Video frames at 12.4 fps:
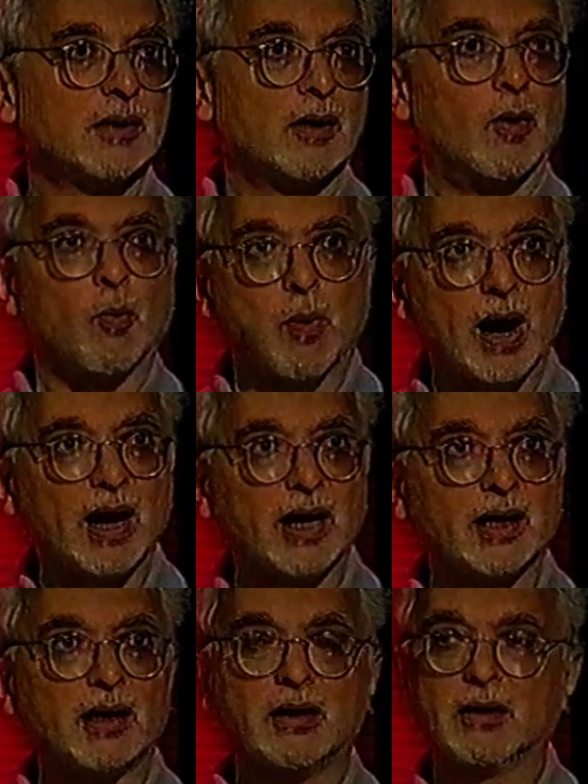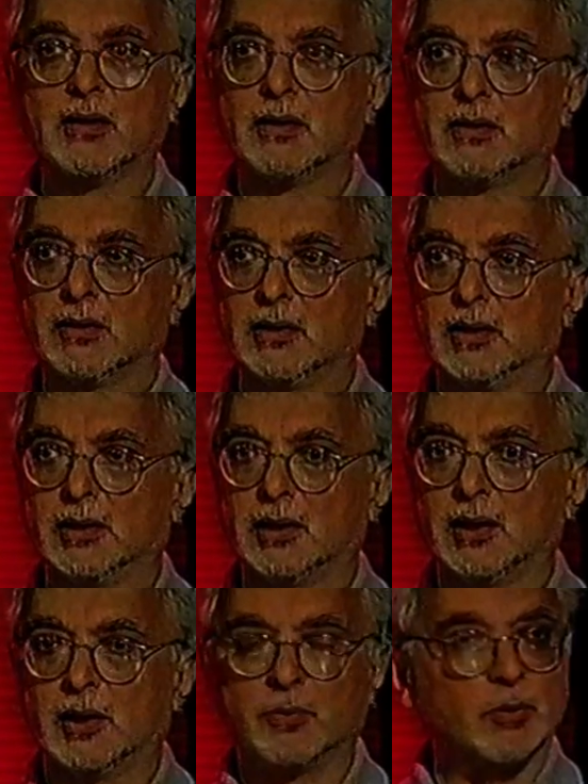why
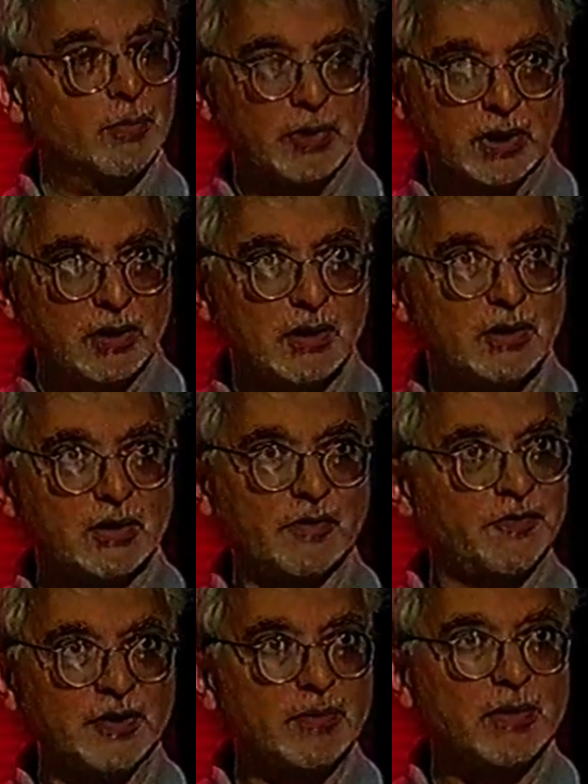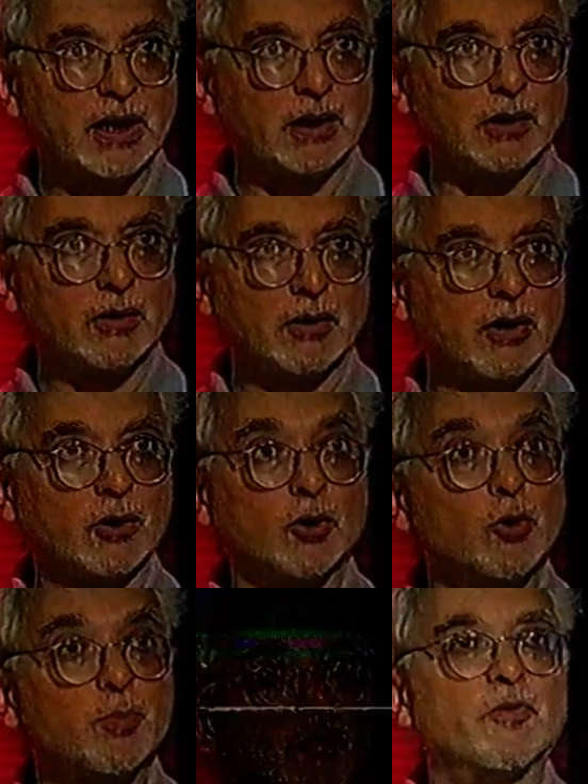a woman, a female, a
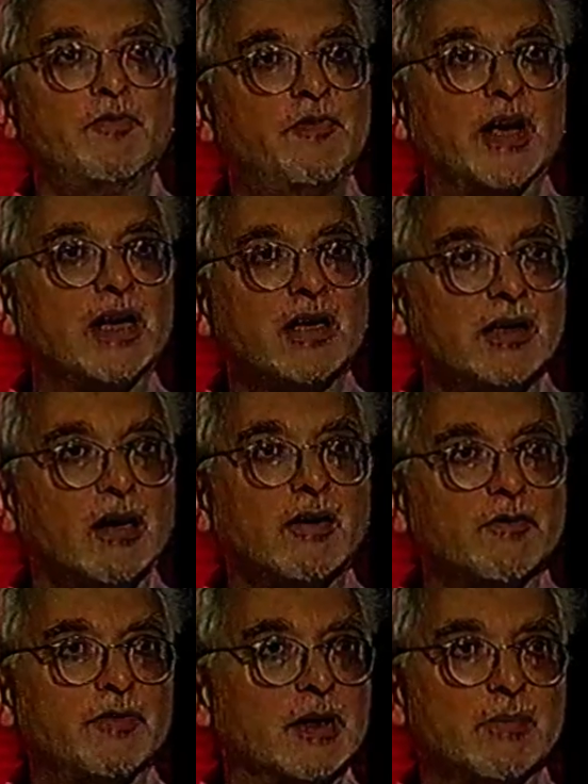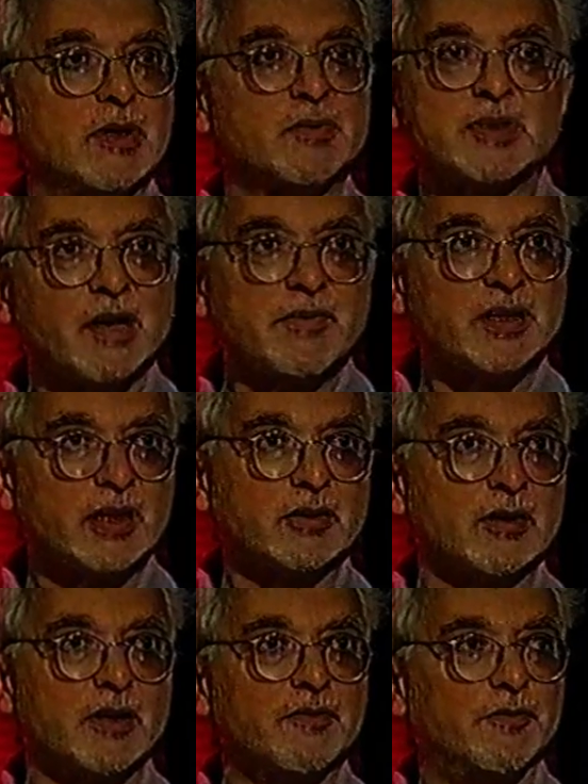group of very young females with everything to
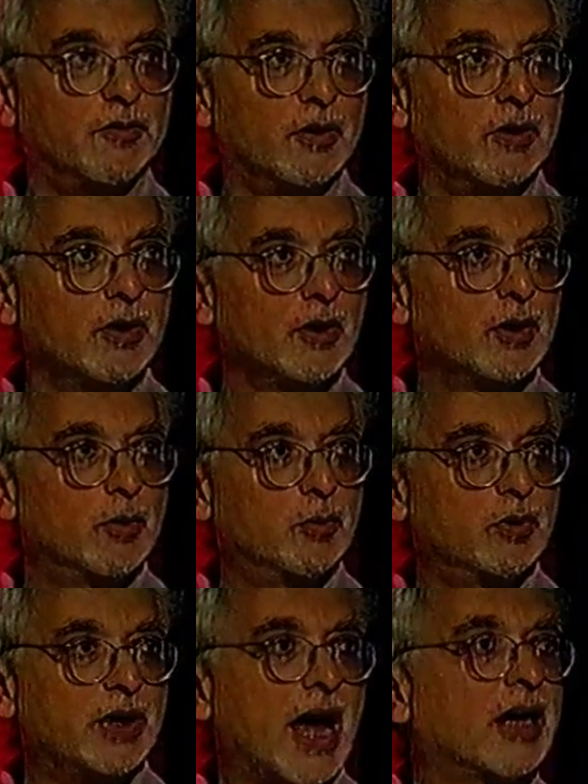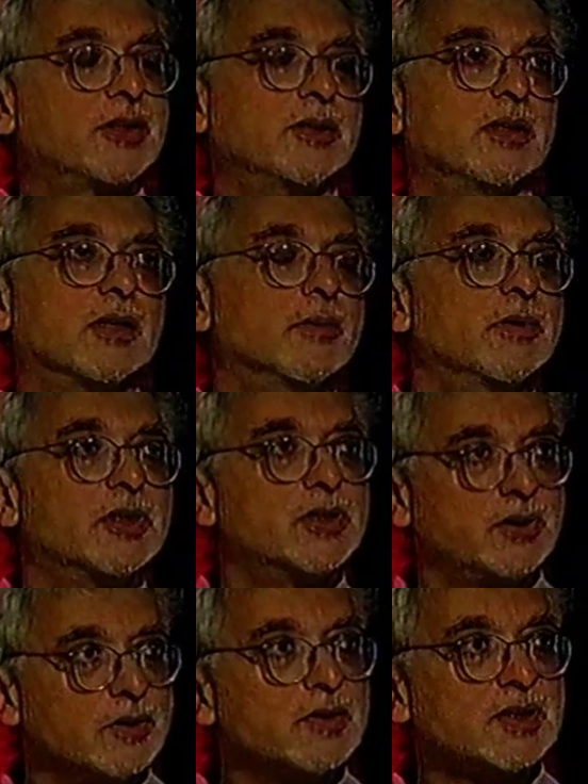live for would actually commit
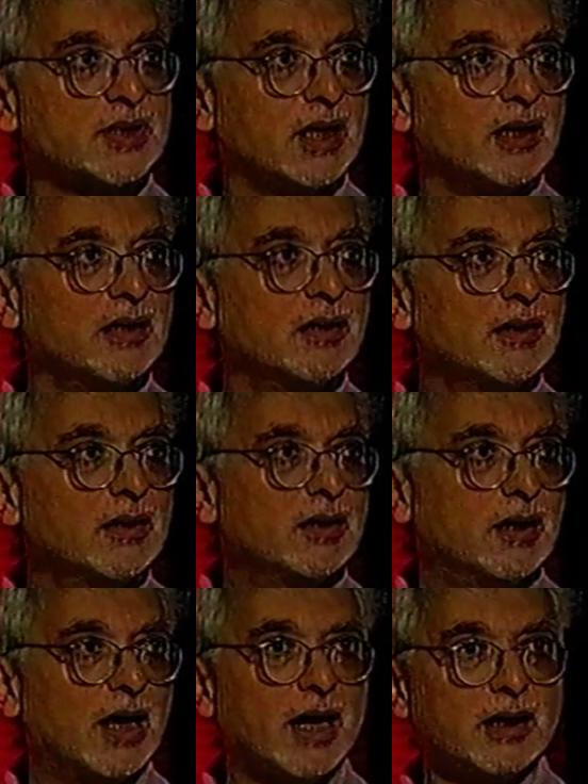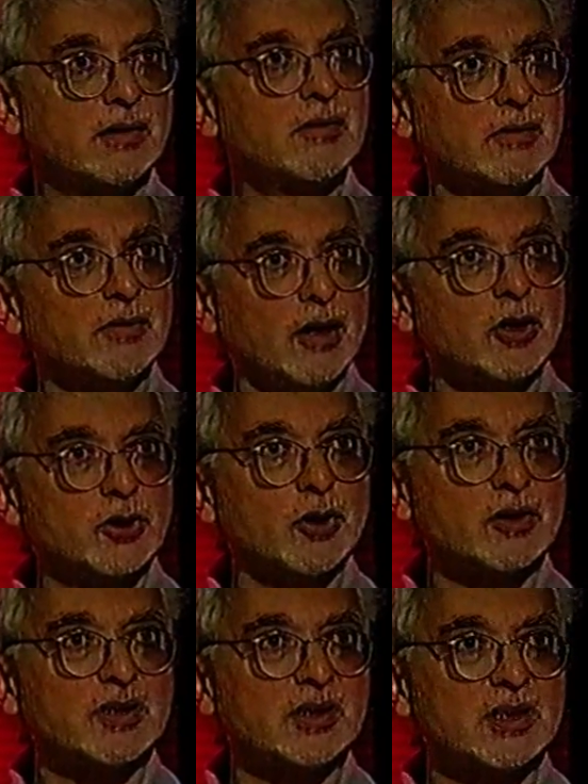suicide and
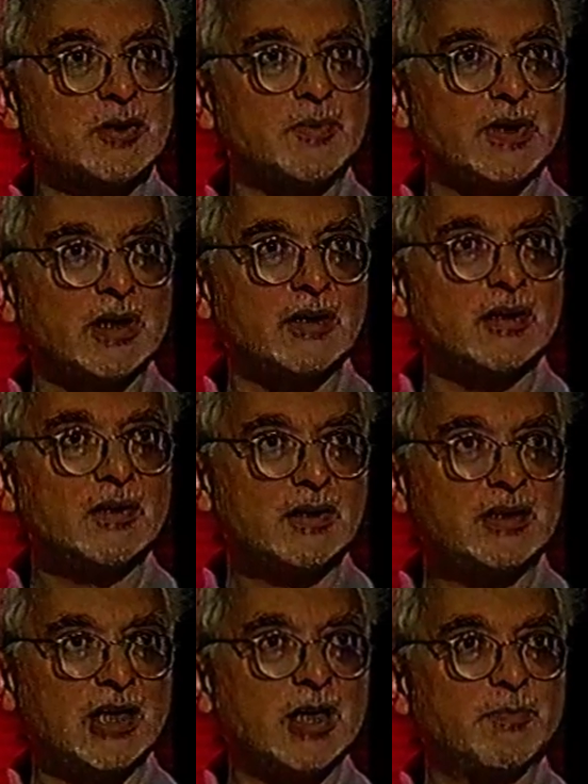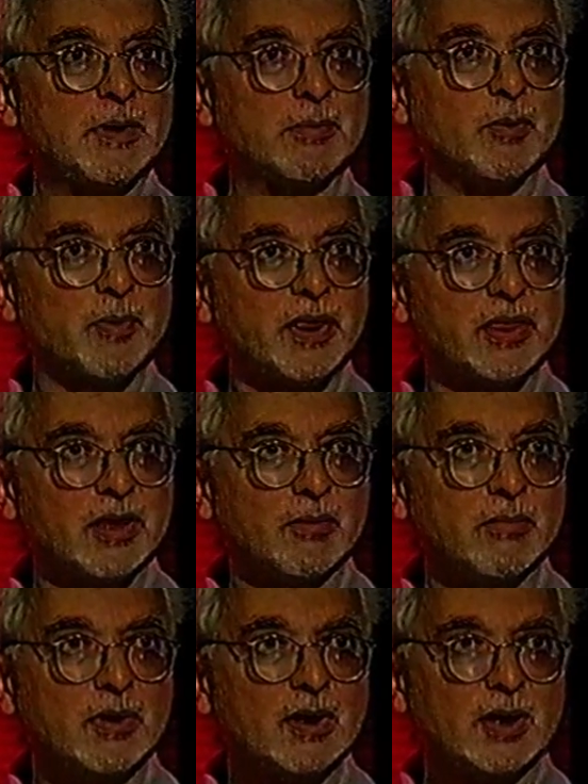atrocities with it, take people with
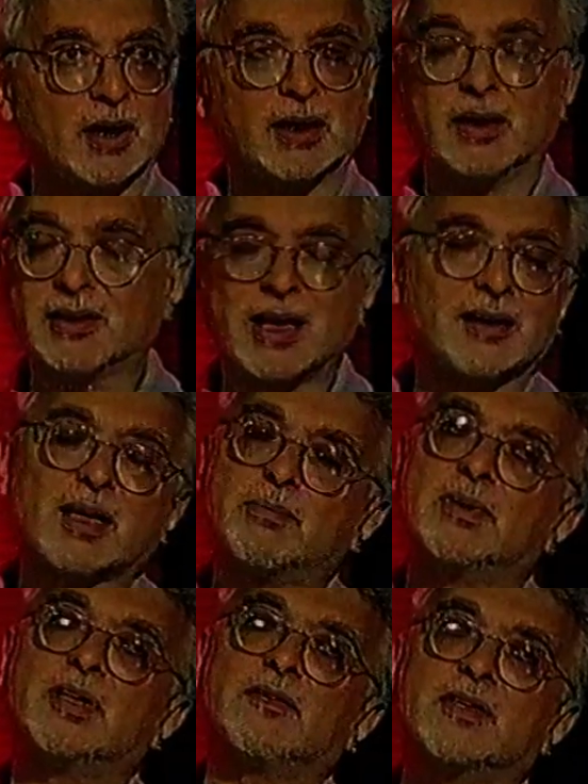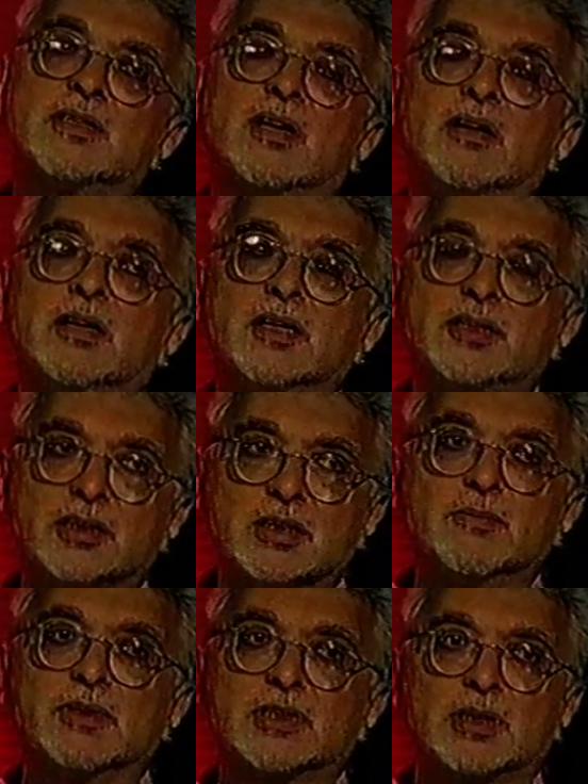them. And that, I believe, is a
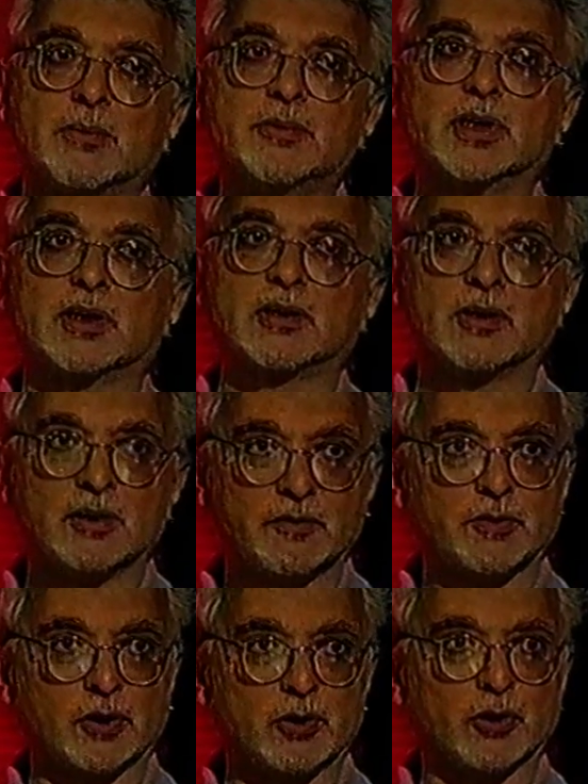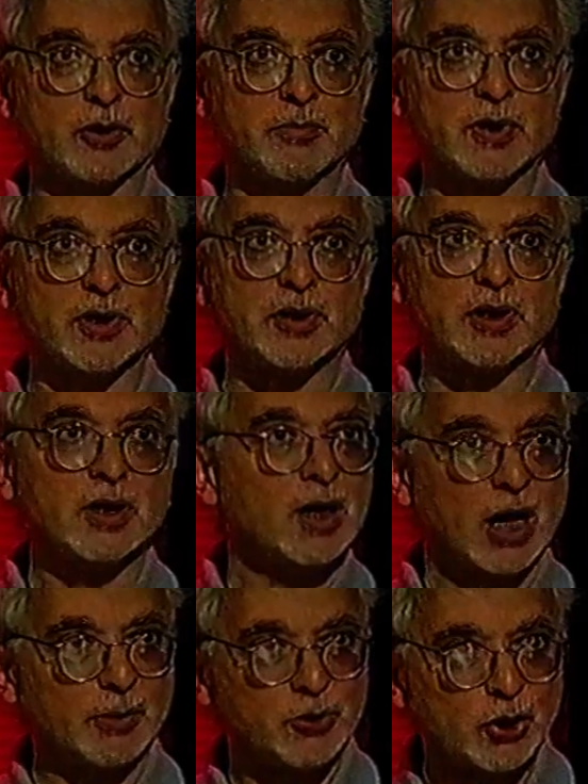legitimate subject for a documentary.
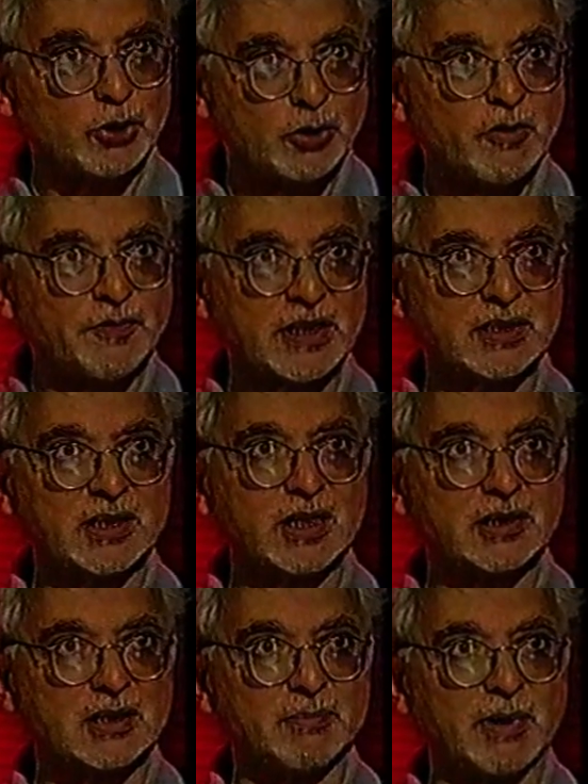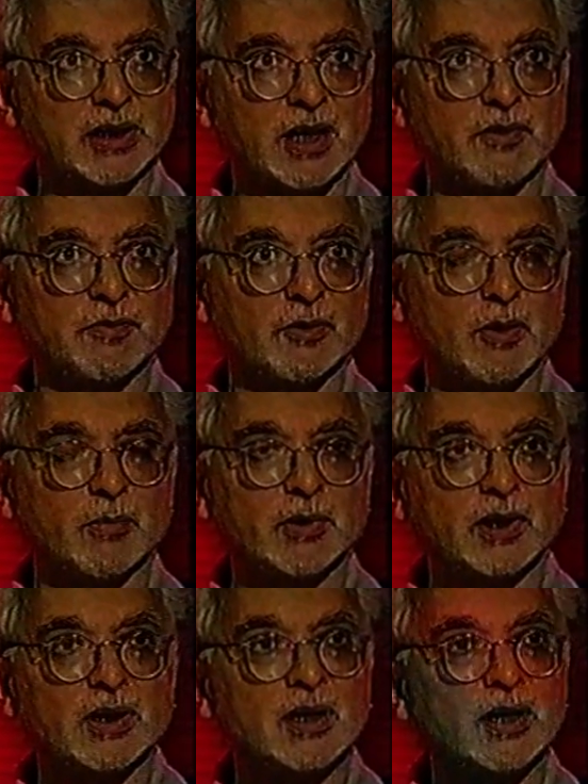I'm sure you're fascinated by that phenomenon.